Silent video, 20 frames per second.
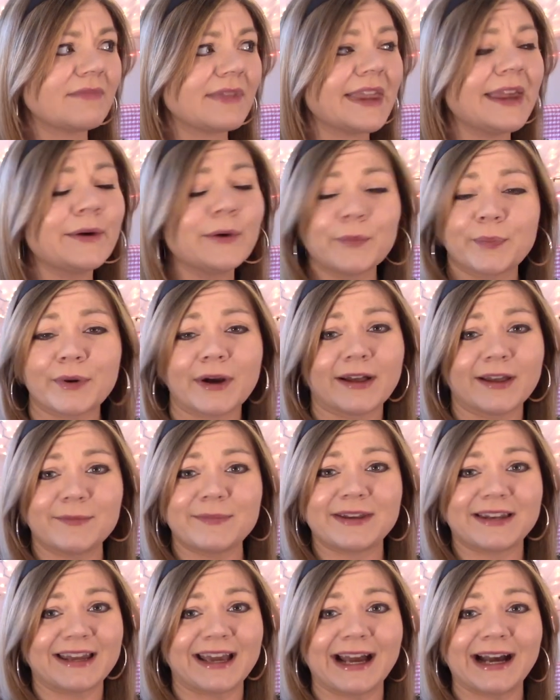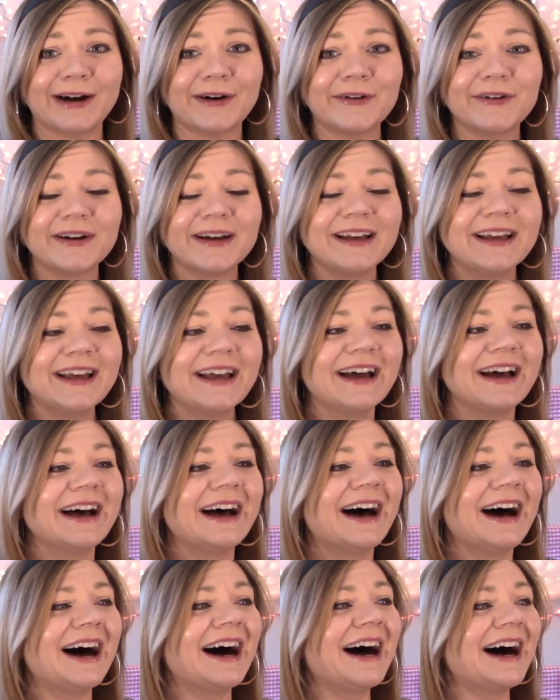it would probably be now.
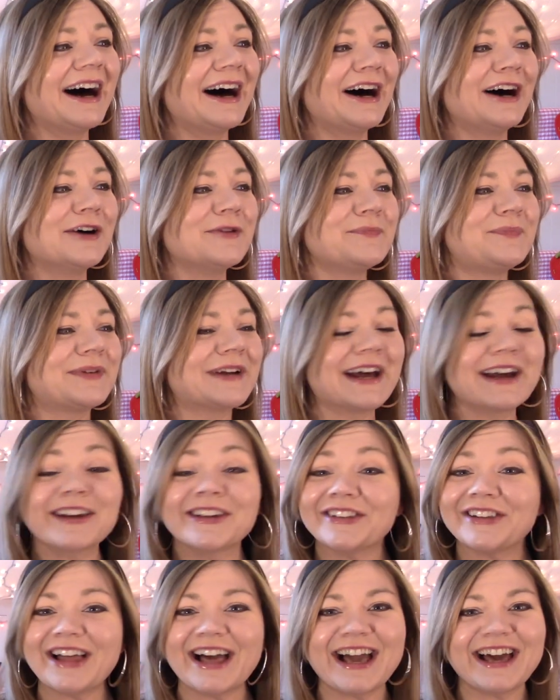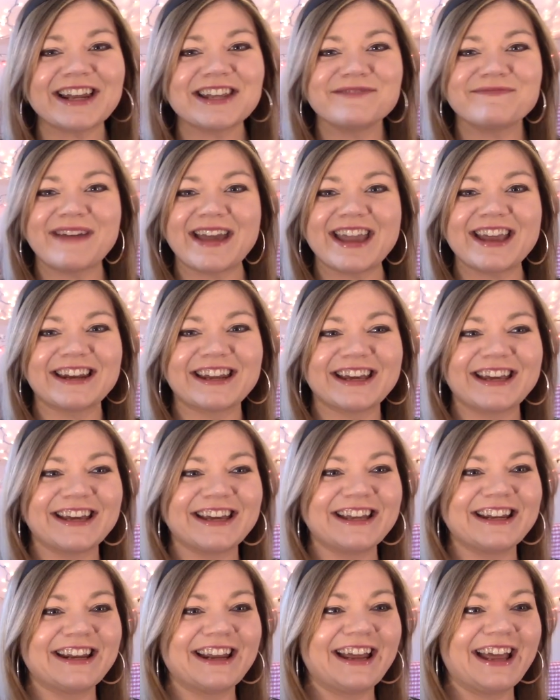But I'm glad he made
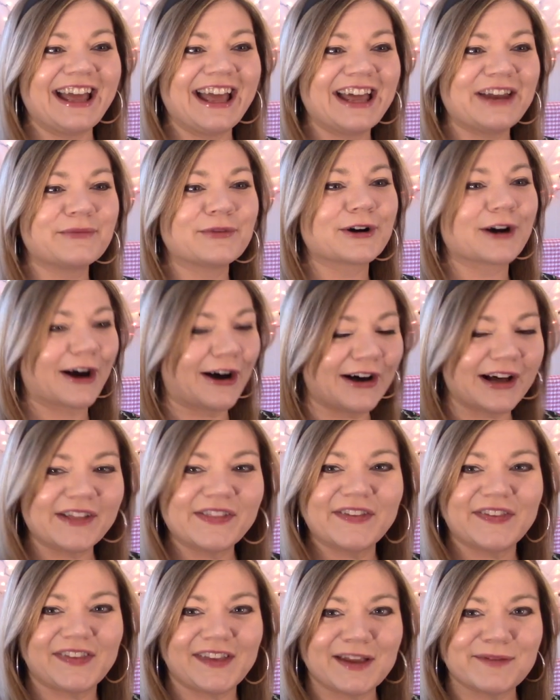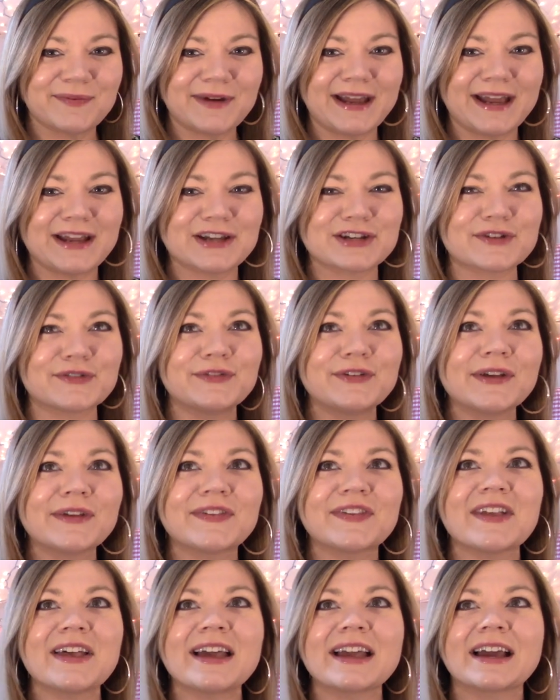it. And we're all on the same page. It feels
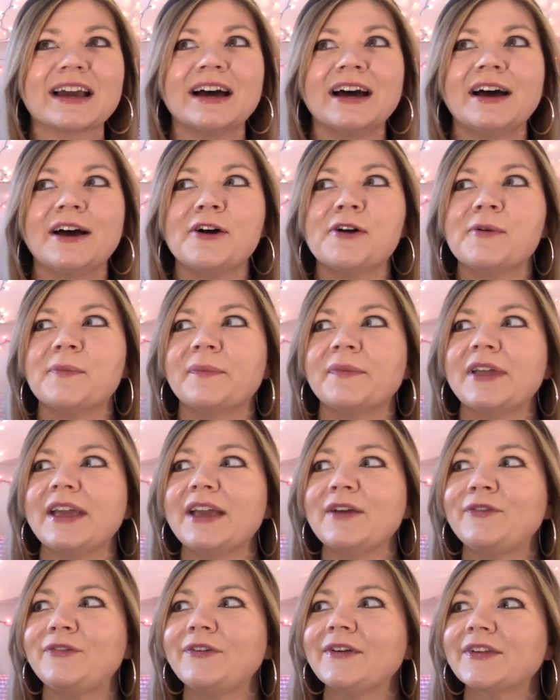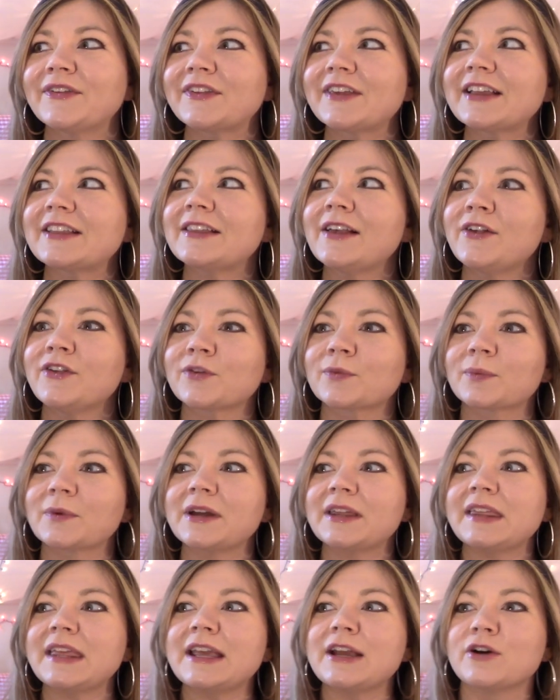like this
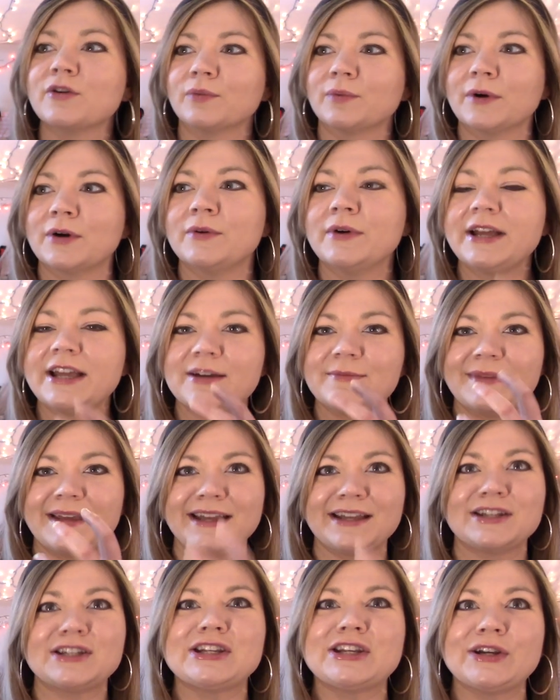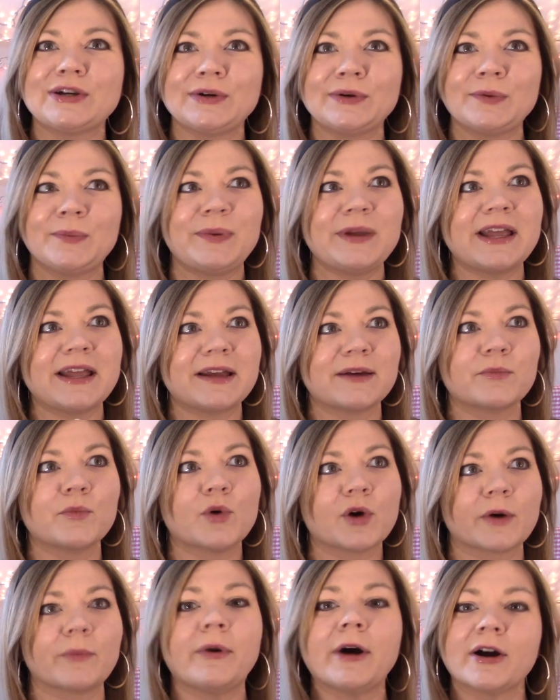really grew him into being
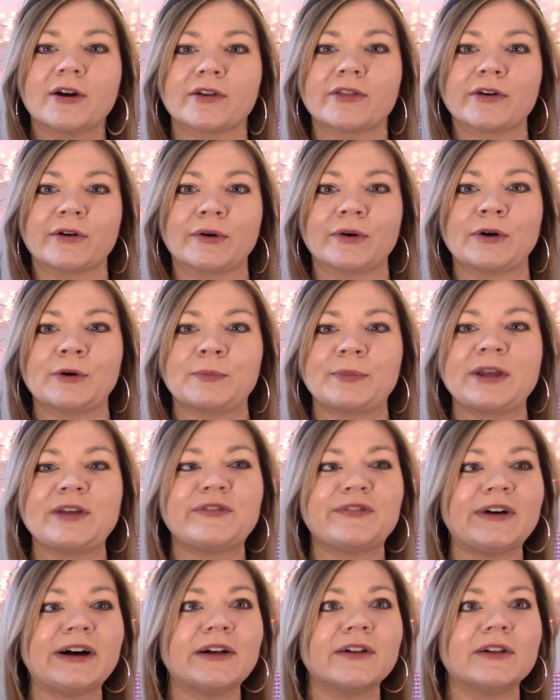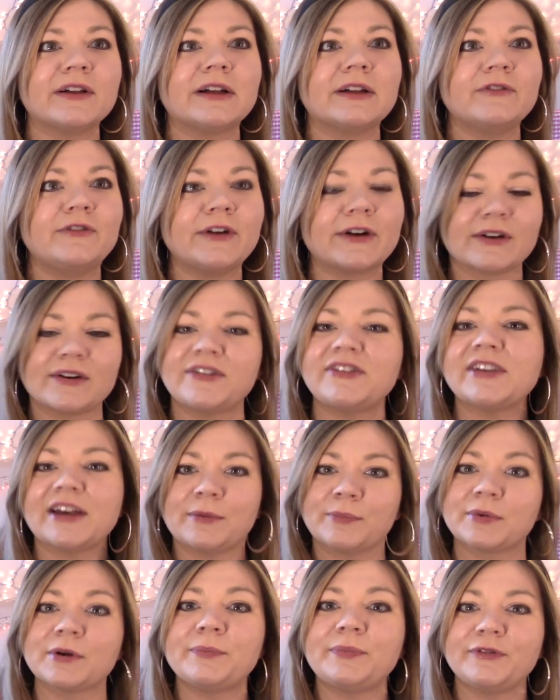more part of the group. He felt very
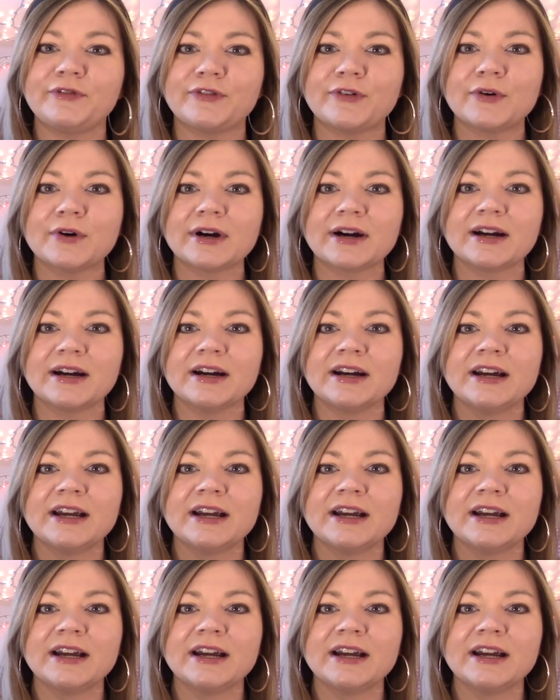separate before,